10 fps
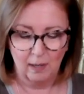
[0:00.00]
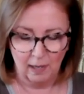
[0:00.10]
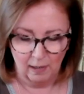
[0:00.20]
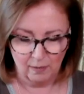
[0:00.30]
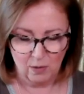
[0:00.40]

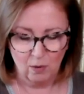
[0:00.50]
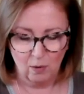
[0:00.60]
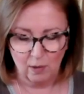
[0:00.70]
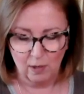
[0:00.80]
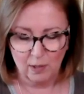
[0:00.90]
king of
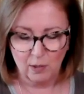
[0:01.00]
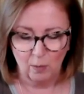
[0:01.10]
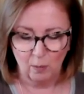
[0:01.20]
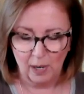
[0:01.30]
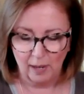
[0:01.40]
swords
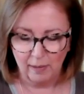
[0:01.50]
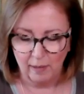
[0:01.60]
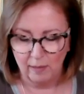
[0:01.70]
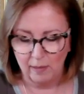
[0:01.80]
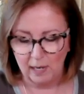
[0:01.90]
with
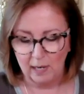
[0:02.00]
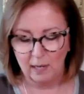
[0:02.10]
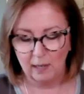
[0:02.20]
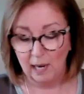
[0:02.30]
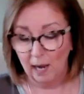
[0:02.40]

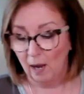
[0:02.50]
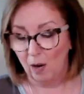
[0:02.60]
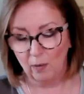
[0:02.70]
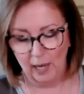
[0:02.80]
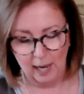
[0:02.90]
the yeah
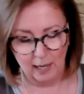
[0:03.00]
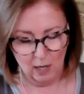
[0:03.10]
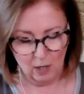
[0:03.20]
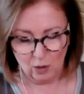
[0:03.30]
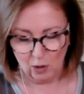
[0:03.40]
okay
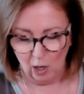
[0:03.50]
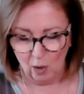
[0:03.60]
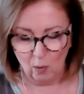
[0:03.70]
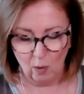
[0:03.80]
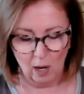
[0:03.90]

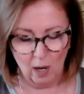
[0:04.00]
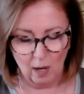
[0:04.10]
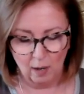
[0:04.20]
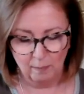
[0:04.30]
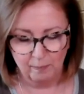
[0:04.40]
so
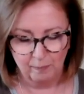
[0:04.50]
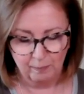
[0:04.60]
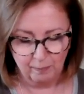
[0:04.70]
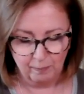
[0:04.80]
um